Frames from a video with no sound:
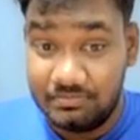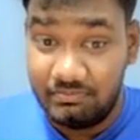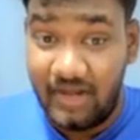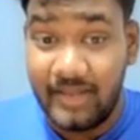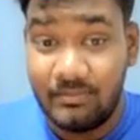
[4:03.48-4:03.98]

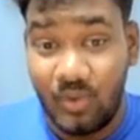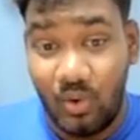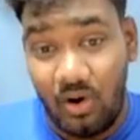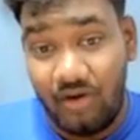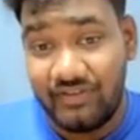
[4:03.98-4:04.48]
Buy
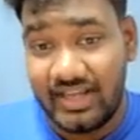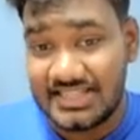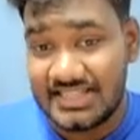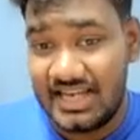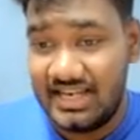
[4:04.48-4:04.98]
more of
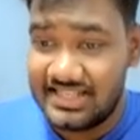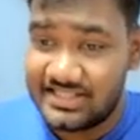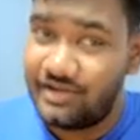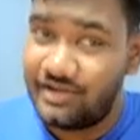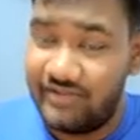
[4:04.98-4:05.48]
X and
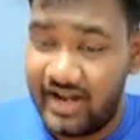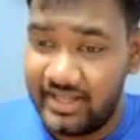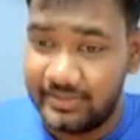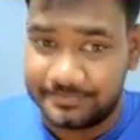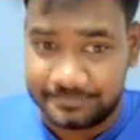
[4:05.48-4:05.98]
less of
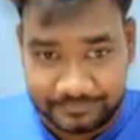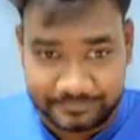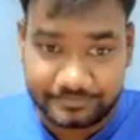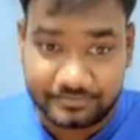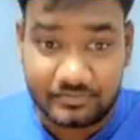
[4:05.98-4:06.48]
Y.
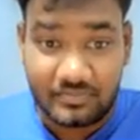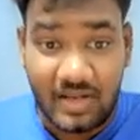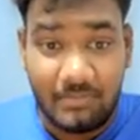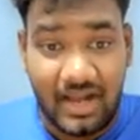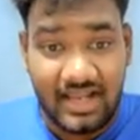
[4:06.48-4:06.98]

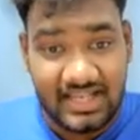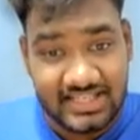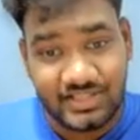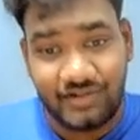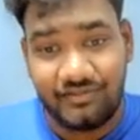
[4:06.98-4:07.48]
Buy
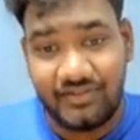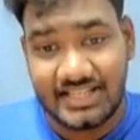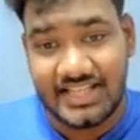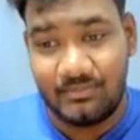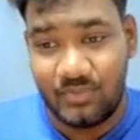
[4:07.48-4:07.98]
less of
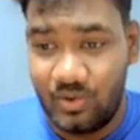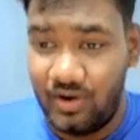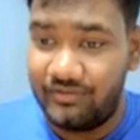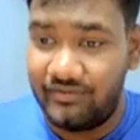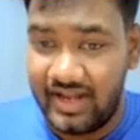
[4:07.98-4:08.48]
X and
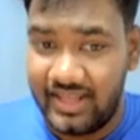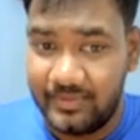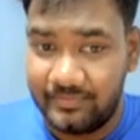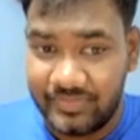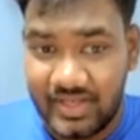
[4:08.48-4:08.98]
more of
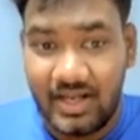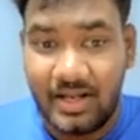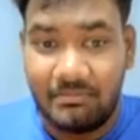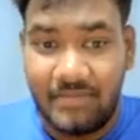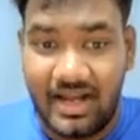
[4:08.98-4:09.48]
Y.
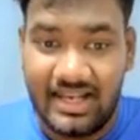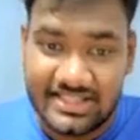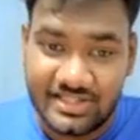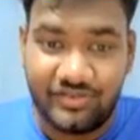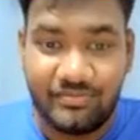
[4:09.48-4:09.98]
Buy
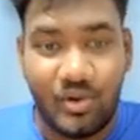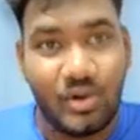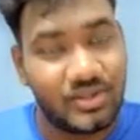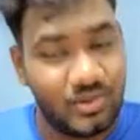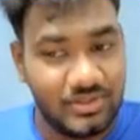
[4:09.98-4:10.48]
less of
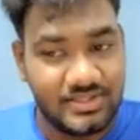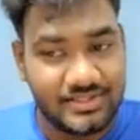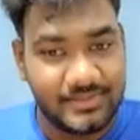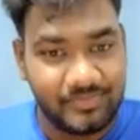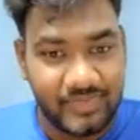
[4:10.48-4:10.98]
both
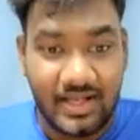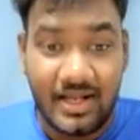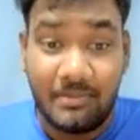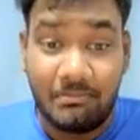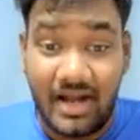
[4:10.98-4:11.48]
goods.
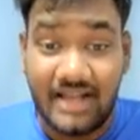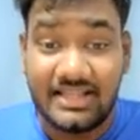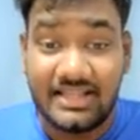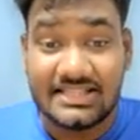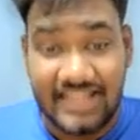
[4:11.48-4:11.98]
Buy
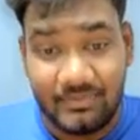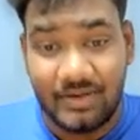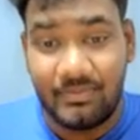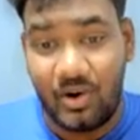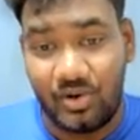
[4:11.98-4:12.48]
the
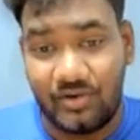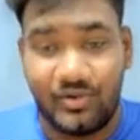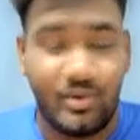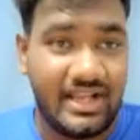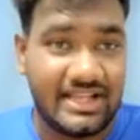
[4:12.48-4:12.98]
same amount of
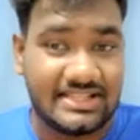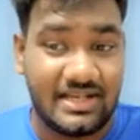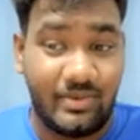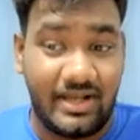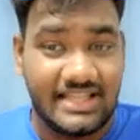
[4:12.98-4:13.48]
good X
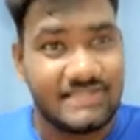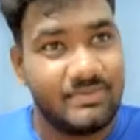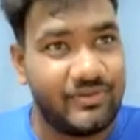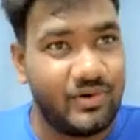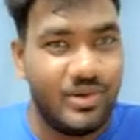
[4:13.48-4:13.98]
and Y as
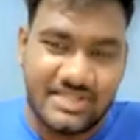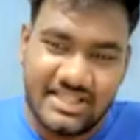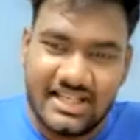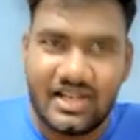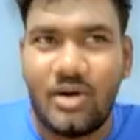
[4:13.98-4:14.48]
before. Use
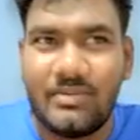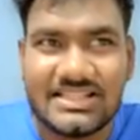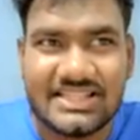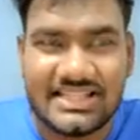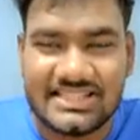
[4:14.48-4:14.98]
a little
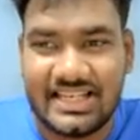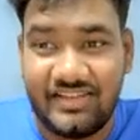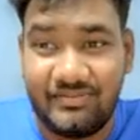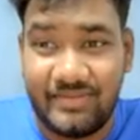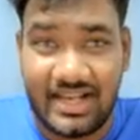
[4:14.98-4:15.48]
common sense and
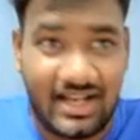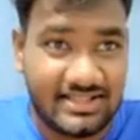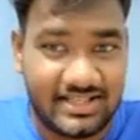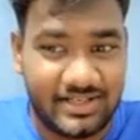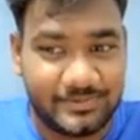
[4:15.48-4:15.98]
give me an
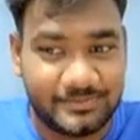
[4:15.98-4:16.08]
answer.